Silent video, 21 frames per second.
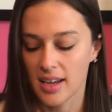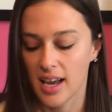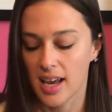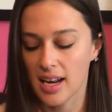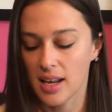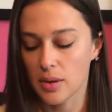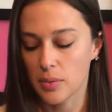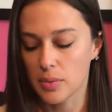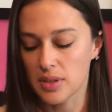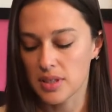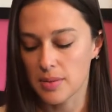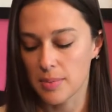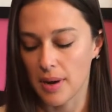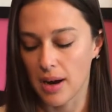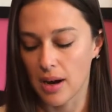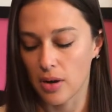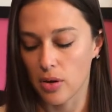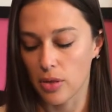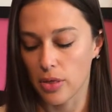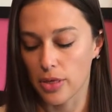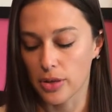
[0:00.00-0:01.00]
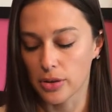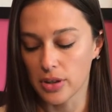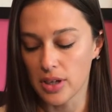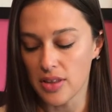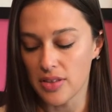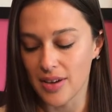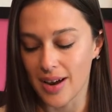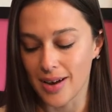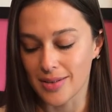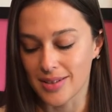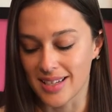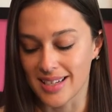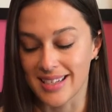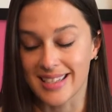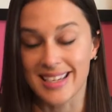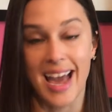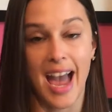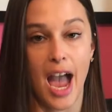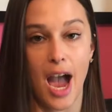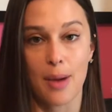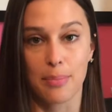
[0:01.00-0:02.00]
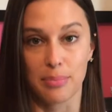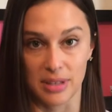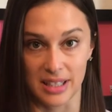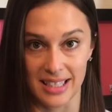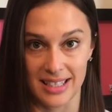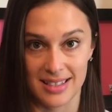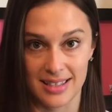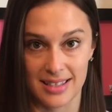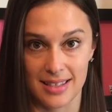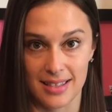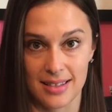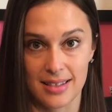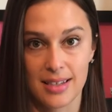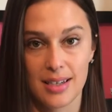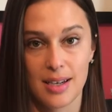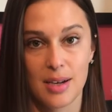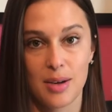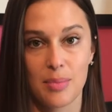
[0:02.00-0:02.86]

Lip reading: and it was about 30,000 tablets,